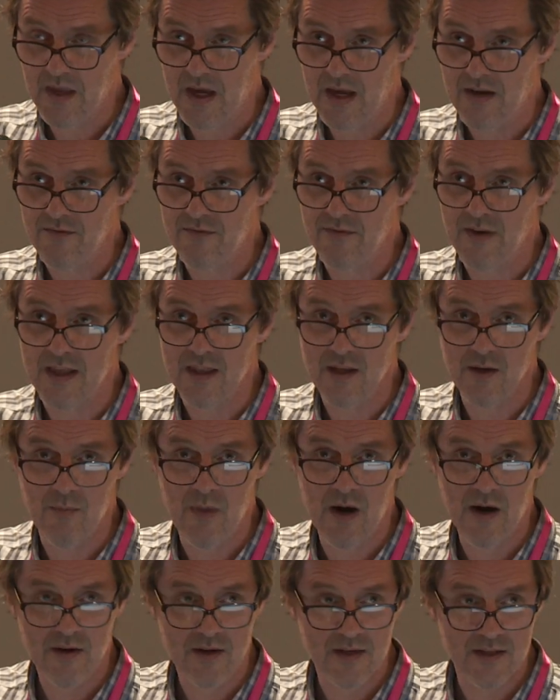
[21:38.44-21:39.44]
And in fact, the
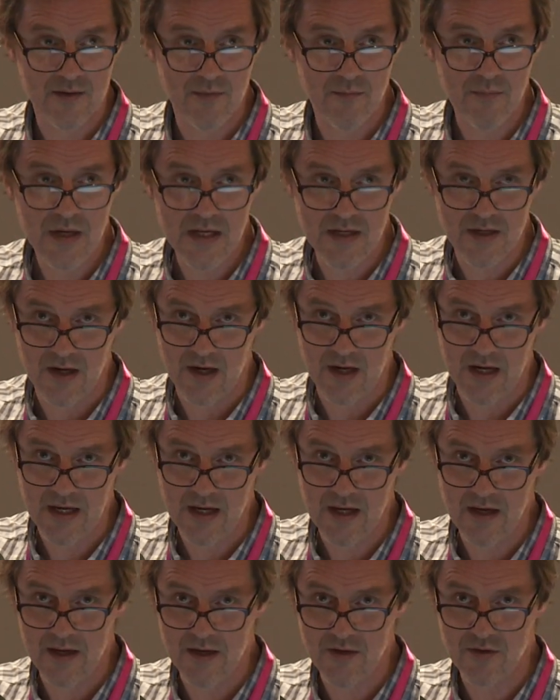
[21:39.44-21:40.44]
Americans
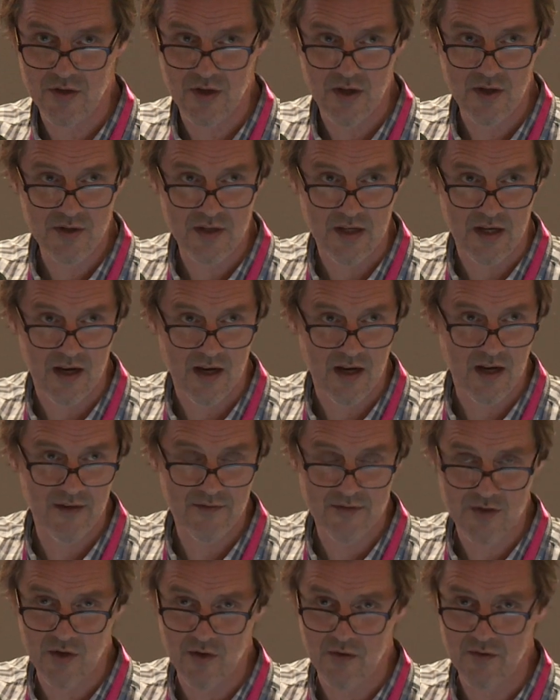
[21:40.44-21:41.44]
immediately introduced it and have
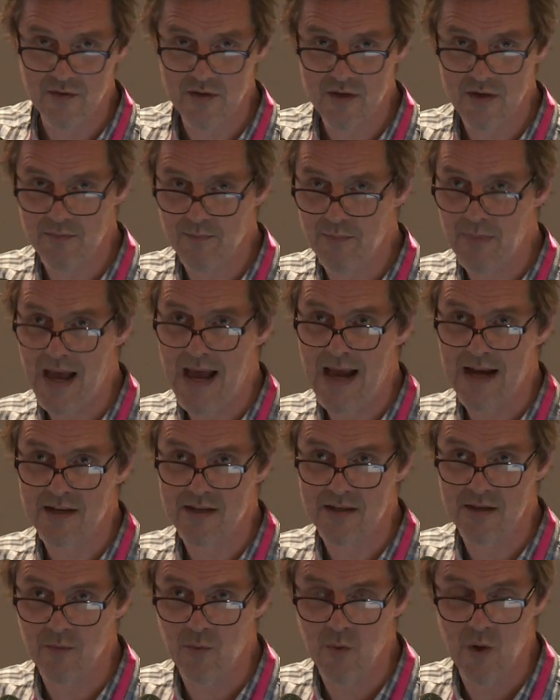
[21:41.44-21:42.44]
sort of
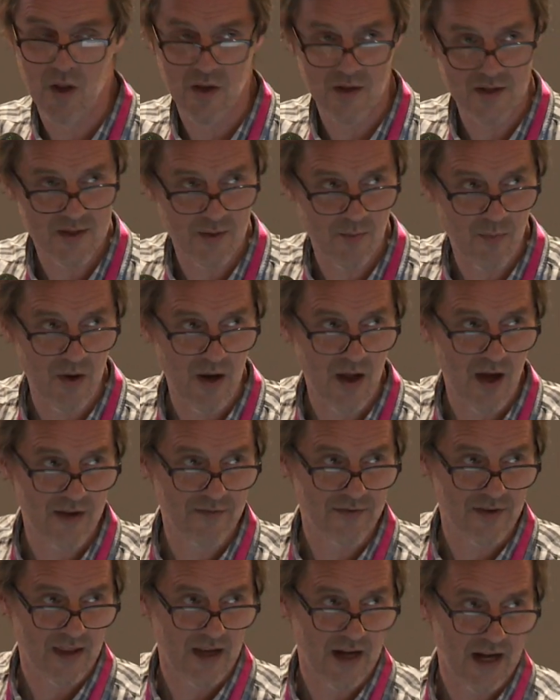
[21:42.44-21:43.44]
bagged the world supply
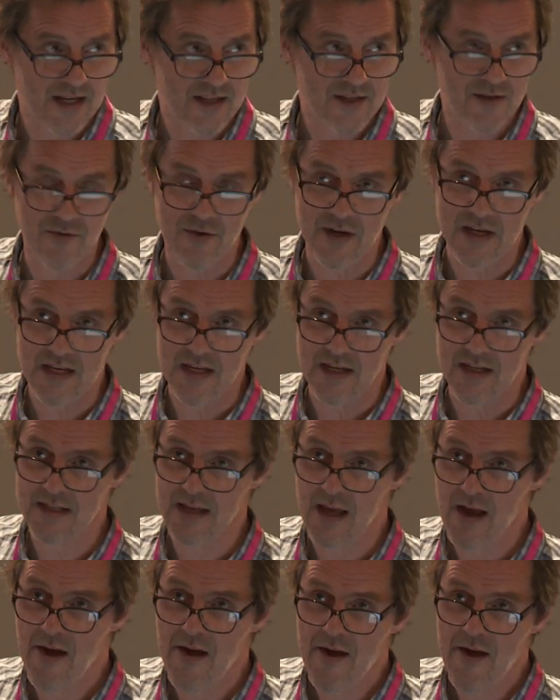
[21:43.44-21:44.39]
for the next three years.